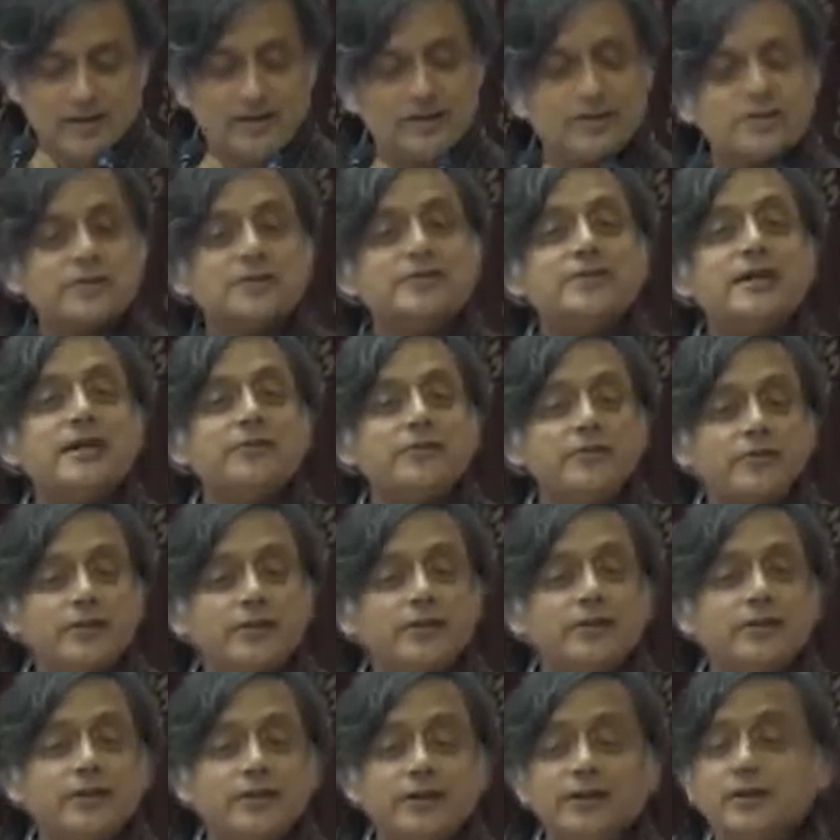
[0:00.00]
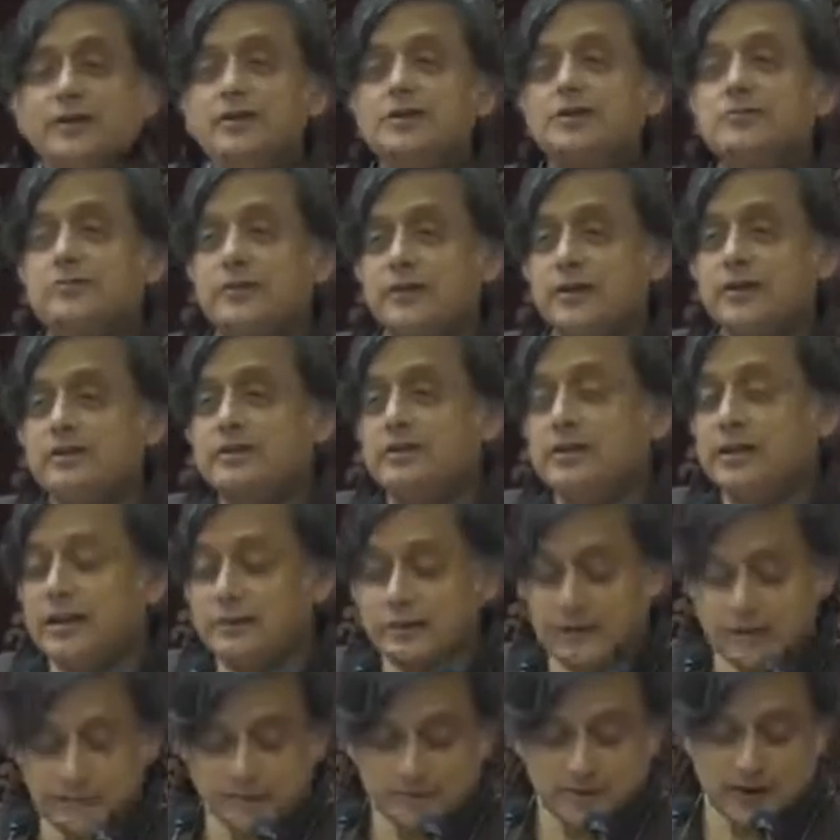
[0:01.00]
7 of India's first
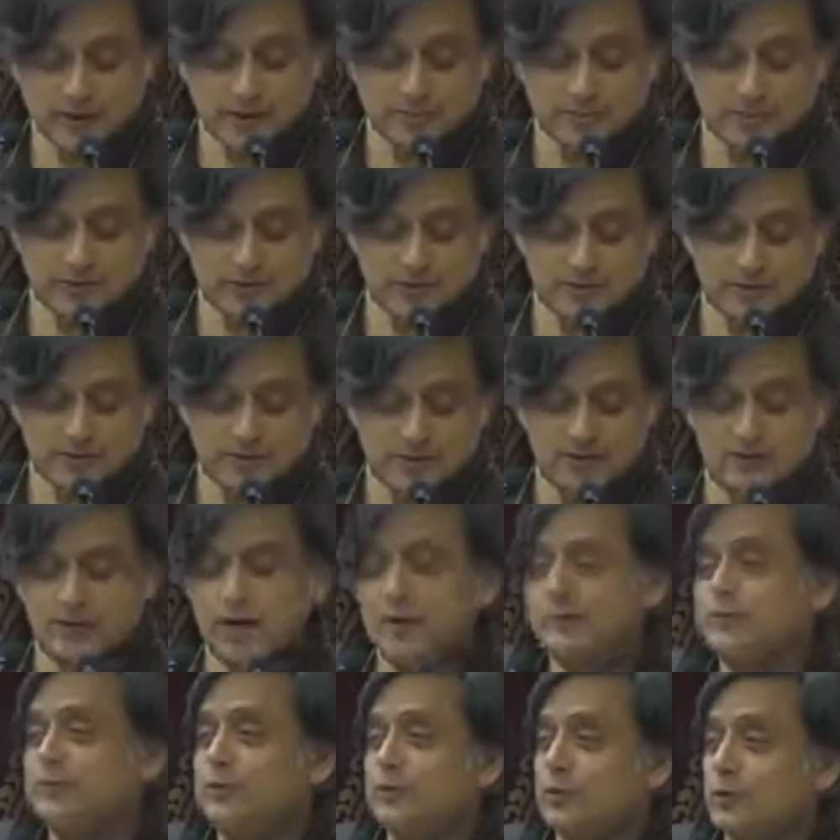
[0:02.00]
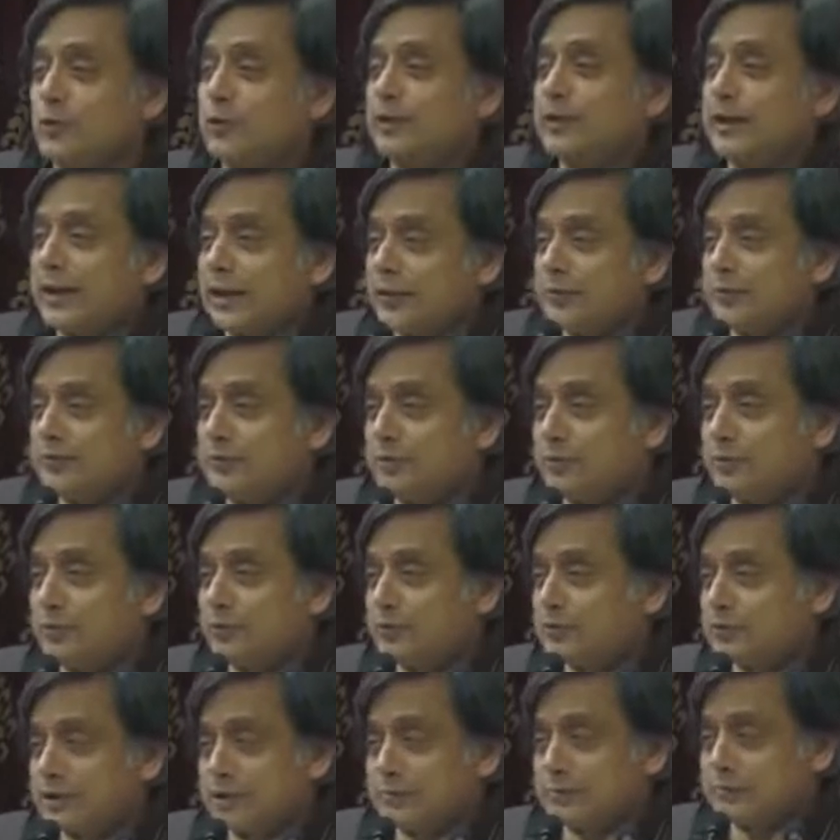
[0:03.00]
11 prime ministers, after all, came from
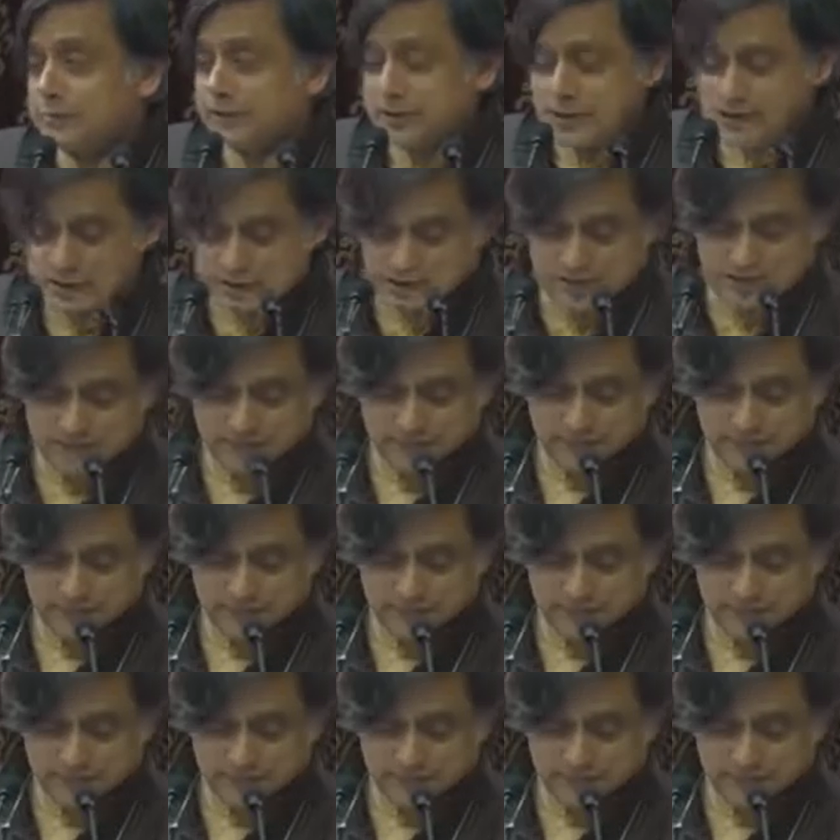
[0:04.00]
Uttar Pradesh,